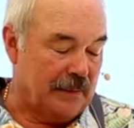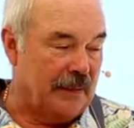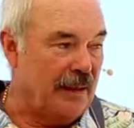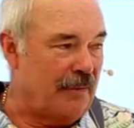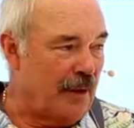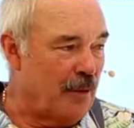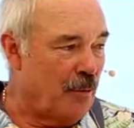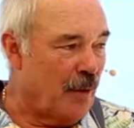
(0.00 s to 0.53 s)

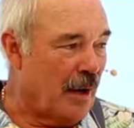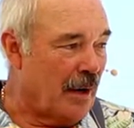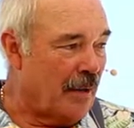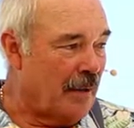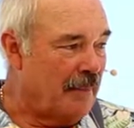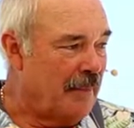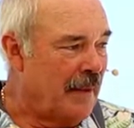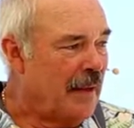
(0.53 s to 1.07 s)
Living
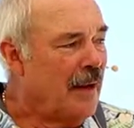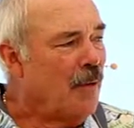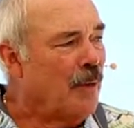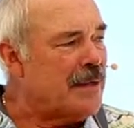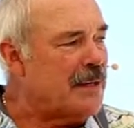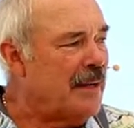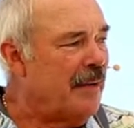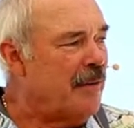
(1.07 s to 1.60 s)
water.
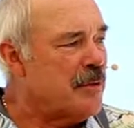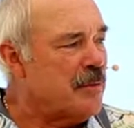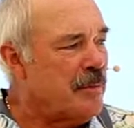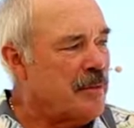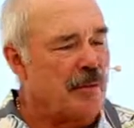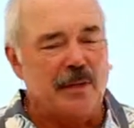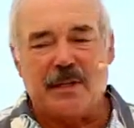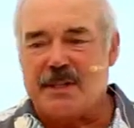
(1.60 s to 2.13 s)
What's the difference
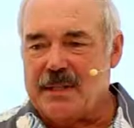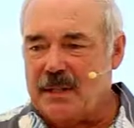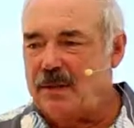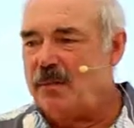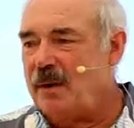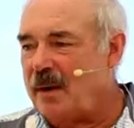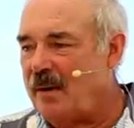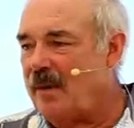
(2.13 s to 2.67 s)
between
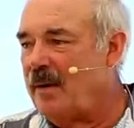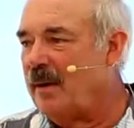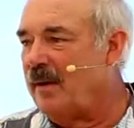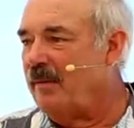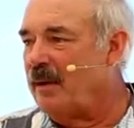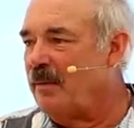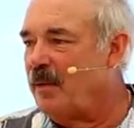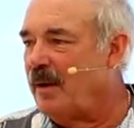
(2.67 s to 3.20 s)
still water and
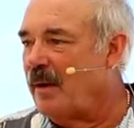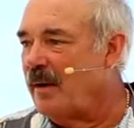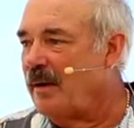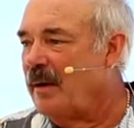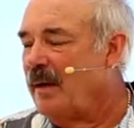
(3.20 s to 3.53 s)
living water?